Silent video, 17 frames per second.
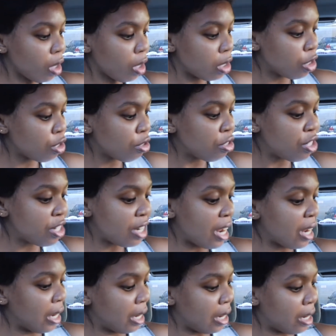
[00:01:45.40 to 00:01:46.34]
So
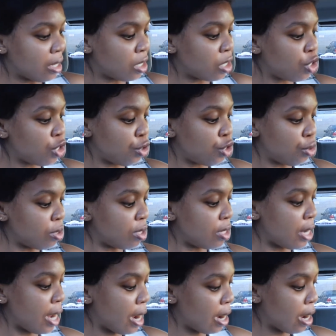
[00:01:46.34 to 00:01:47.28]
today it is
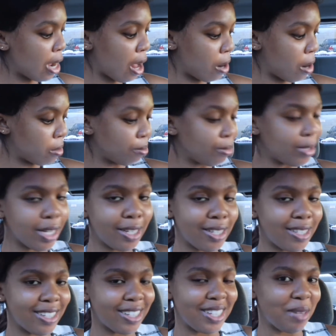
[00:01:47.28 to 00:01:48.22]
Tuesday. It
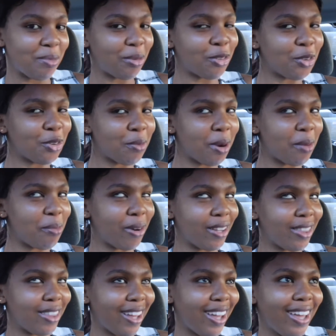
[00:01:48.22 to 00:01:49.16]
is the day before my
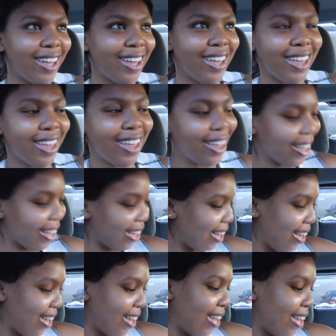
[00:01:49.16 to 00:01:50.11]
birthday.
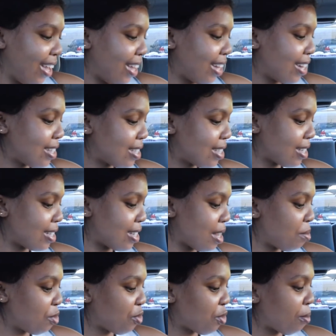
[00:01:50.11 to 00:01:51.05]

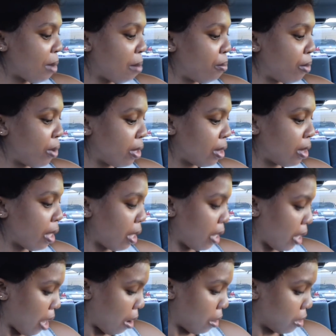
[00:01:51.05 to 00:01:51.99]

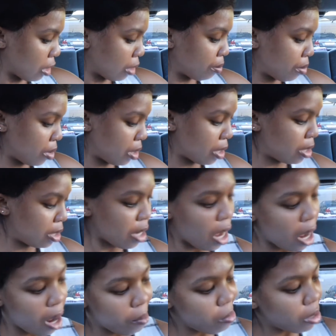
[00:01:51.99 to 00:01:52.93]
The
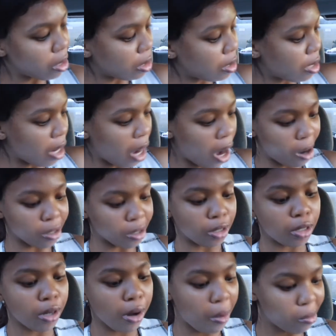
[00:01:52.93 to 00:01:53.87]
time is now,